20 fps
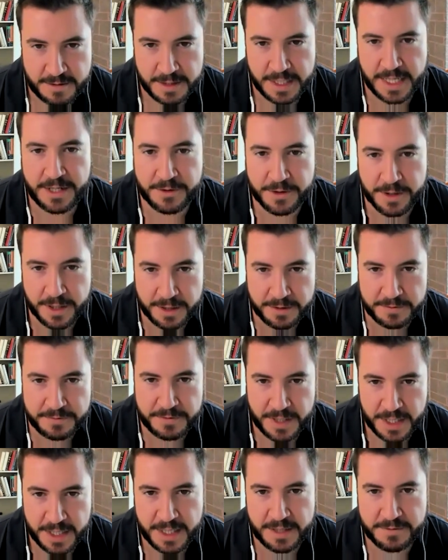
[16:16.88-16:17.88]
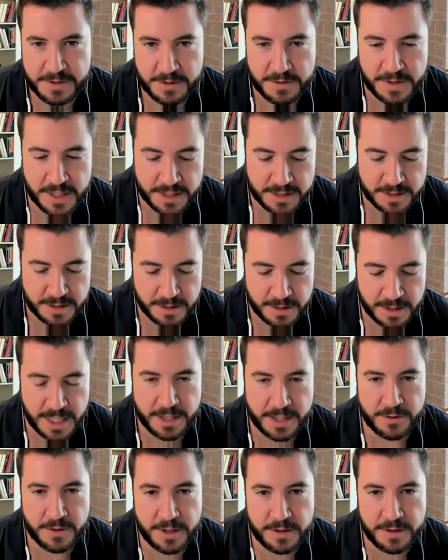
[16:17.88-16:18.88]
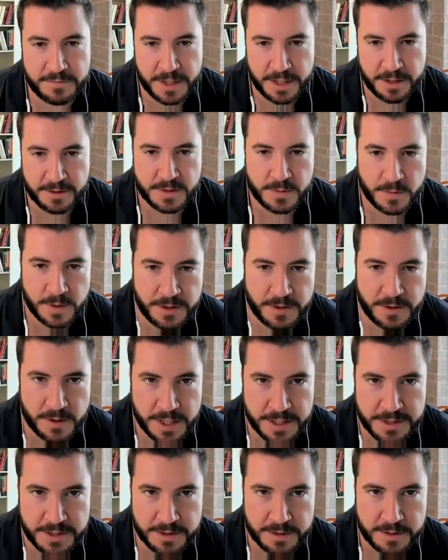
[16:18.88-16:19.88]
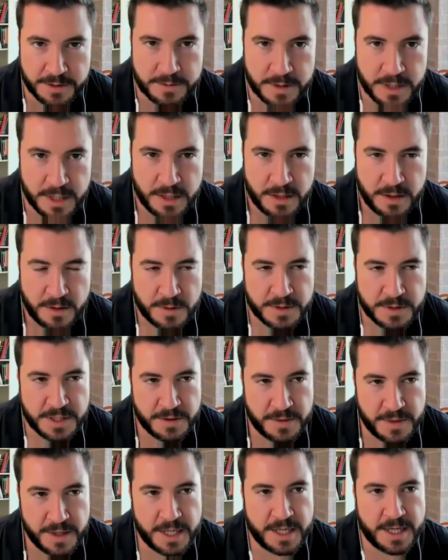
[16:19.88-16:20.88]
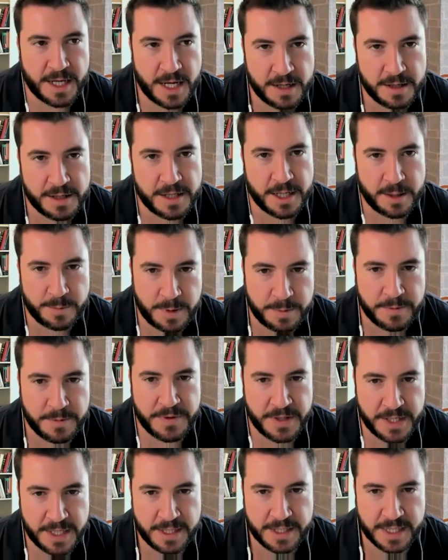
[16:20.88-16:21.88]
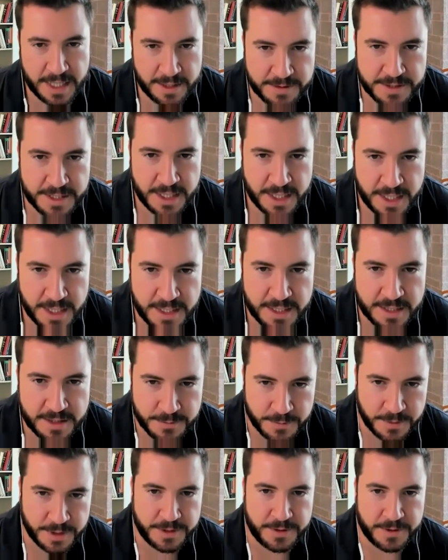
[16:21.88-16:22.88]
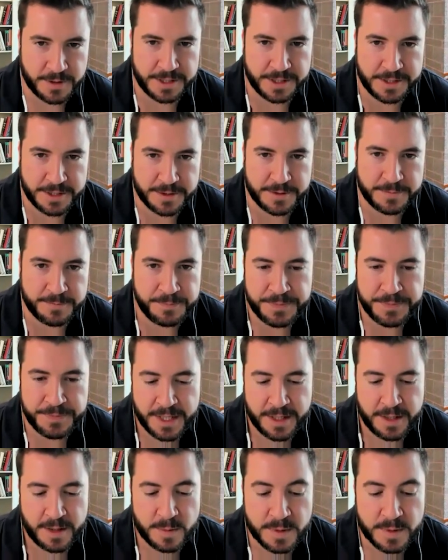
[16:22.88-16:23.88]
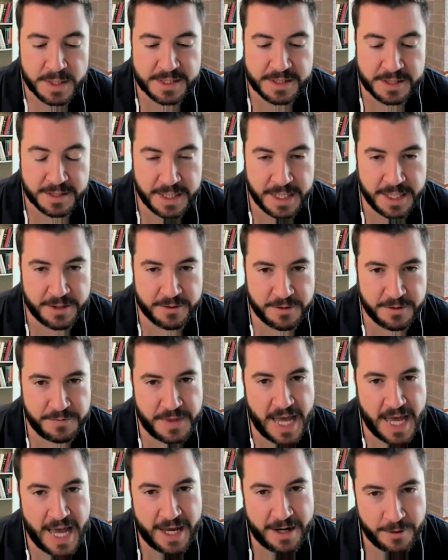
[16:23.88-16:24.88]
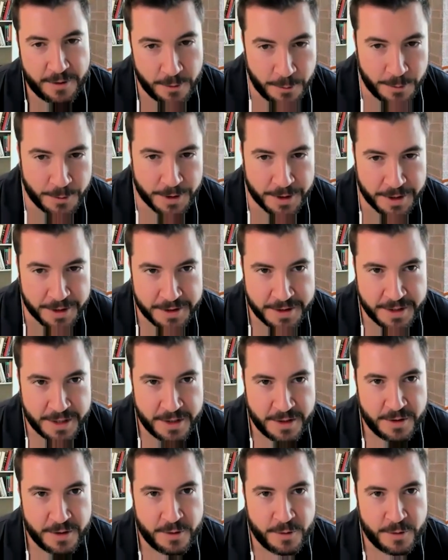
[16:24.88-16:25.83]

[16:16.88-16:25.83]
the later of, and it gives two things: the later of the year 2032, which I think got a lot of people thinking that it was going to end in 2032, but it's the later of that or